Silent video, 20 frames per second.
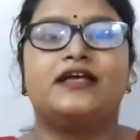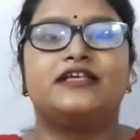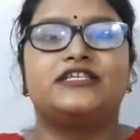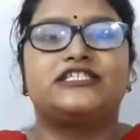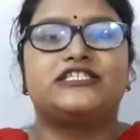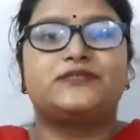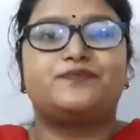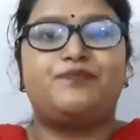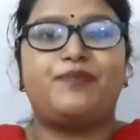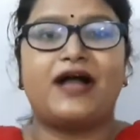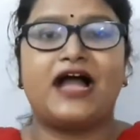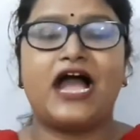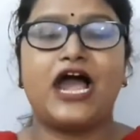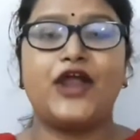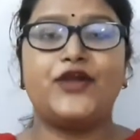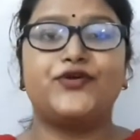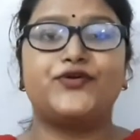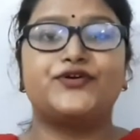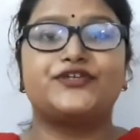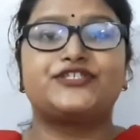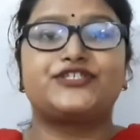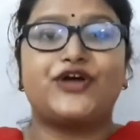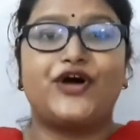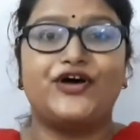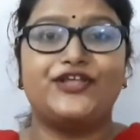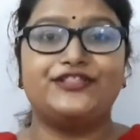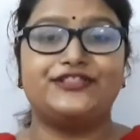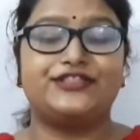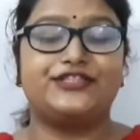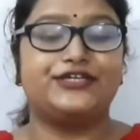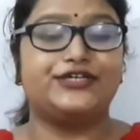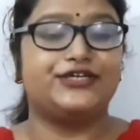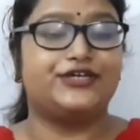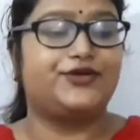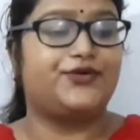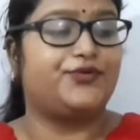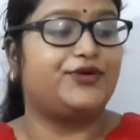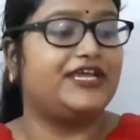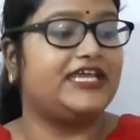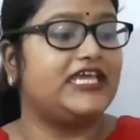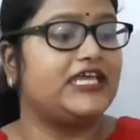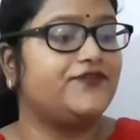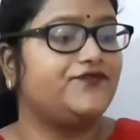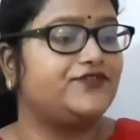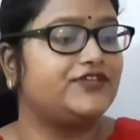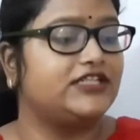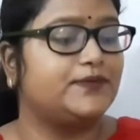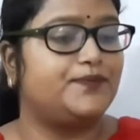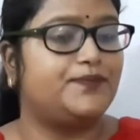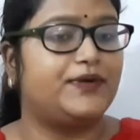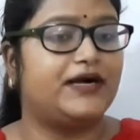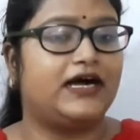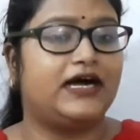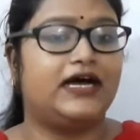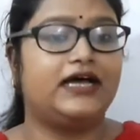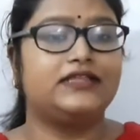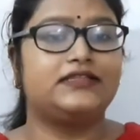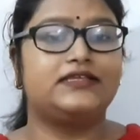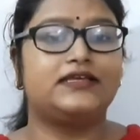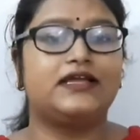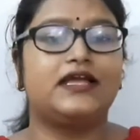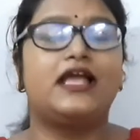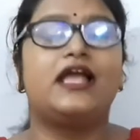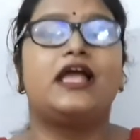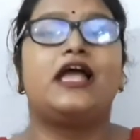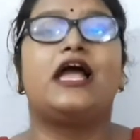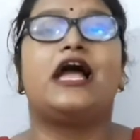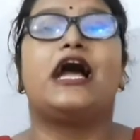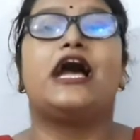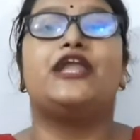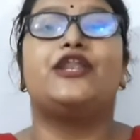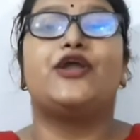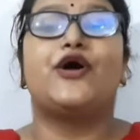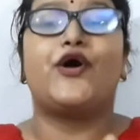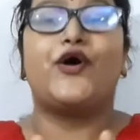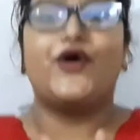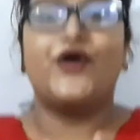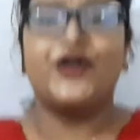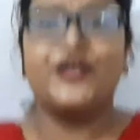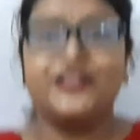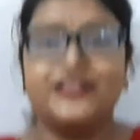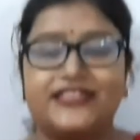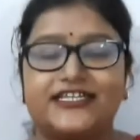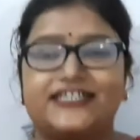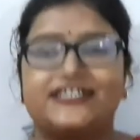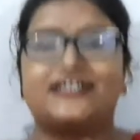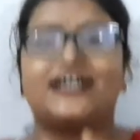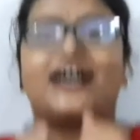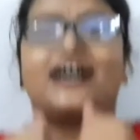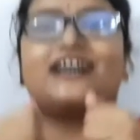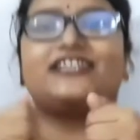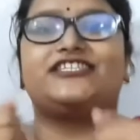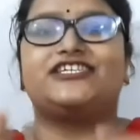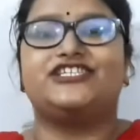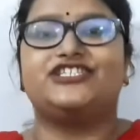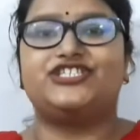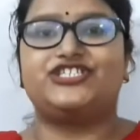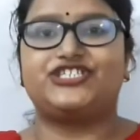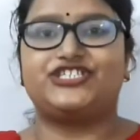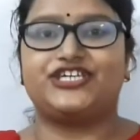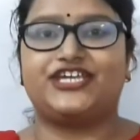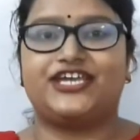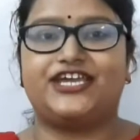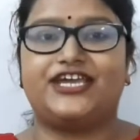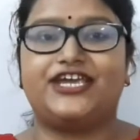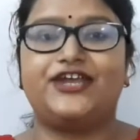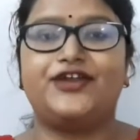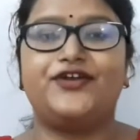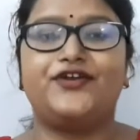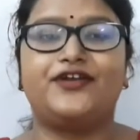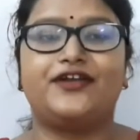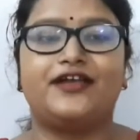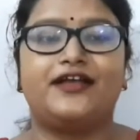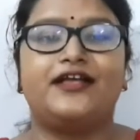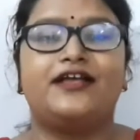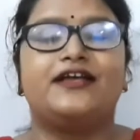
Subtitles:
Sparrows on the gravel path and on the garden chair.